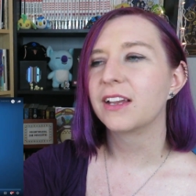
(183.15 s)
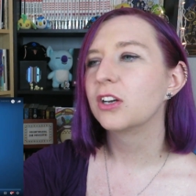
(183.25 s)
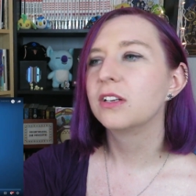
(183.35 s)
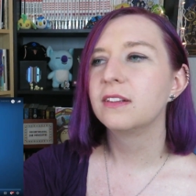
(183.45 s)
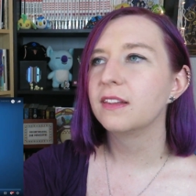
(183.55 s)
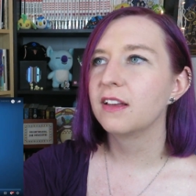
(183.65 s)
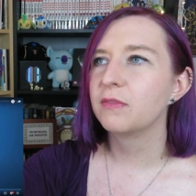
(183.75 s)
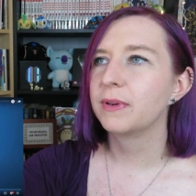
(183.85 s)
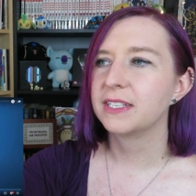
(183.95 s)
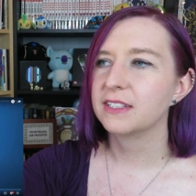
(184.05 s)
I couldn't
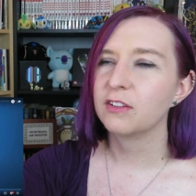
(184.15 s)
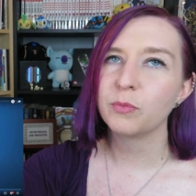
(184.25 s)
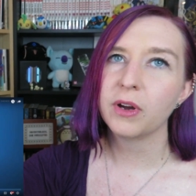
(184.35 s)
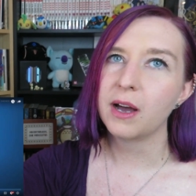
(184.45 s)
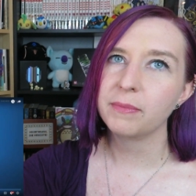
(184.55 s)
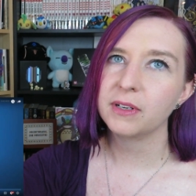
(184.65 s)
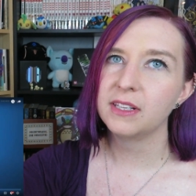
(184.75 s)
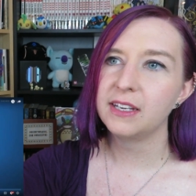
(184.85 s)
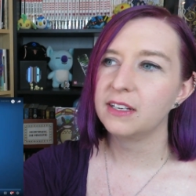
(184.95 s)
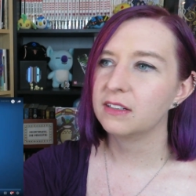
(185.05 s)
love myself
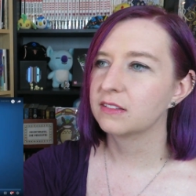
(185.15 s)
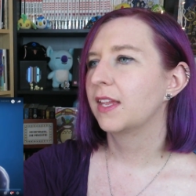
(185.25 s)
properly.